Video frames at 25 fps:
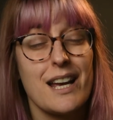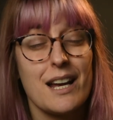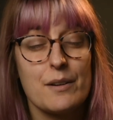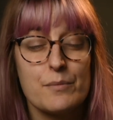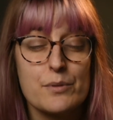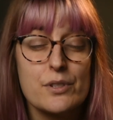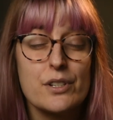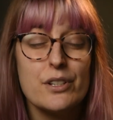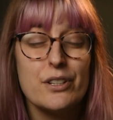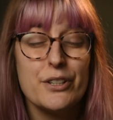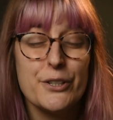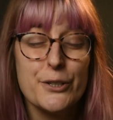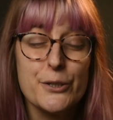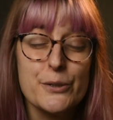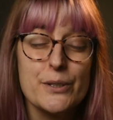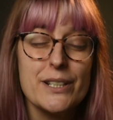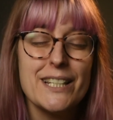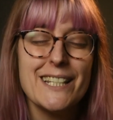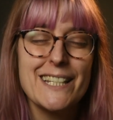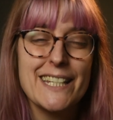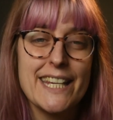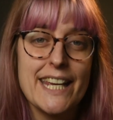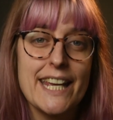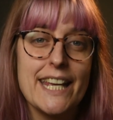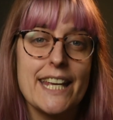
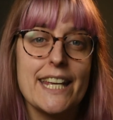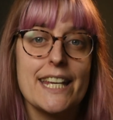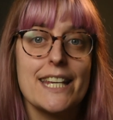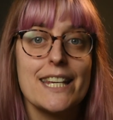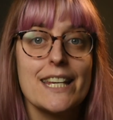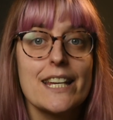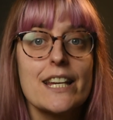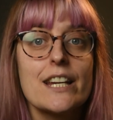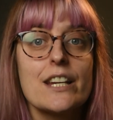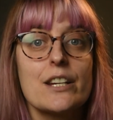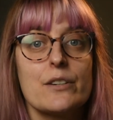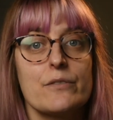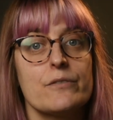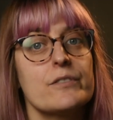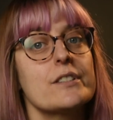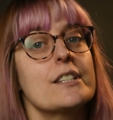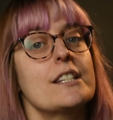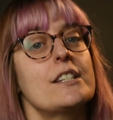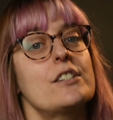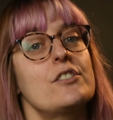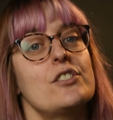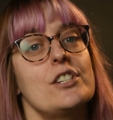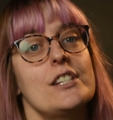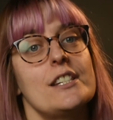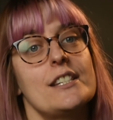absolutely key for
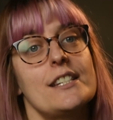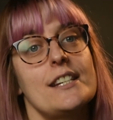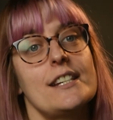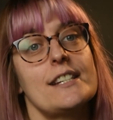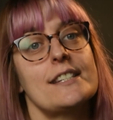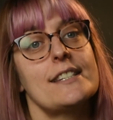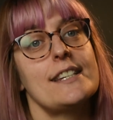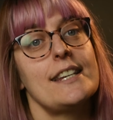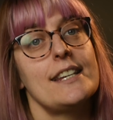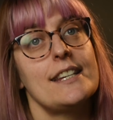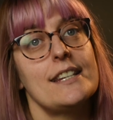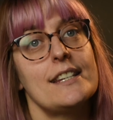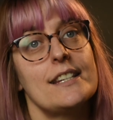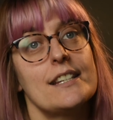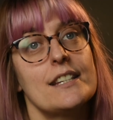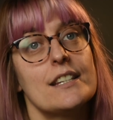this GCSE.